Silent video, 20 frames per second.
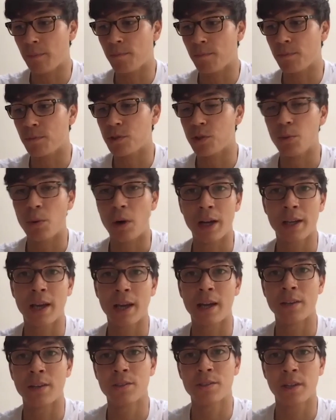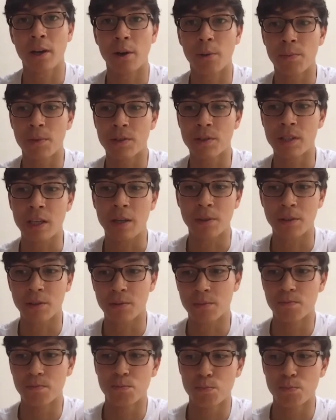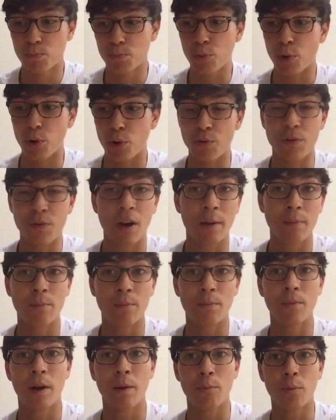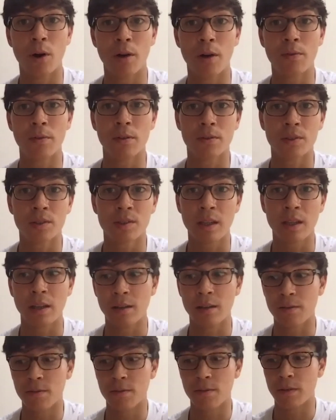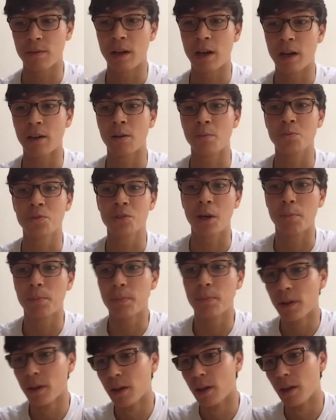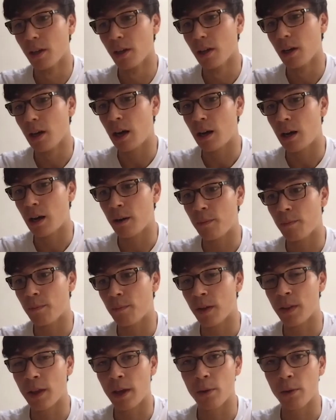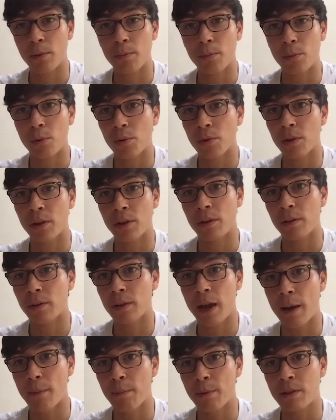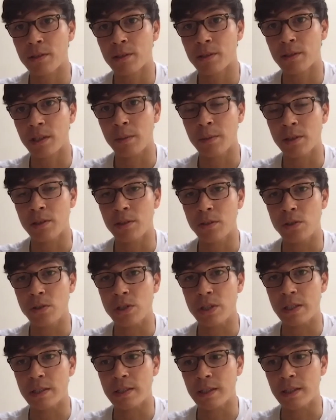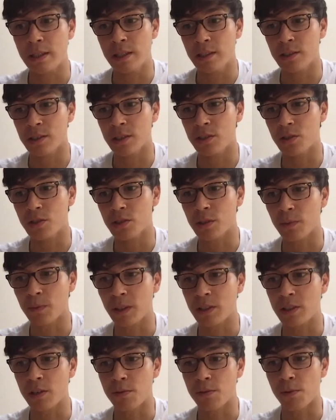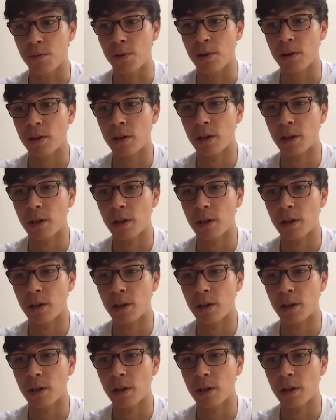do what I can to help the team and prove that I'm worthy of a seat if that comes up. And they were more than happy to see me do GTs and do something different,